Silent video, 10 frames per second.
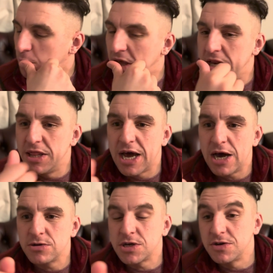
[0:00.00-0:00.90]
the
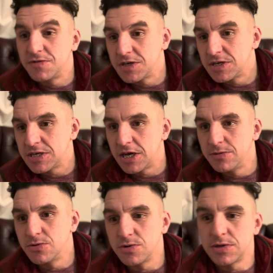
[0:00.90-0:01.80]
Household Division
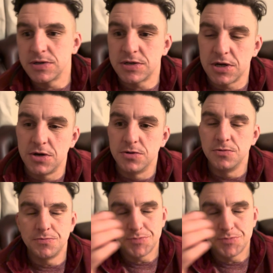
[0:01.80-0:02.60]
stables. So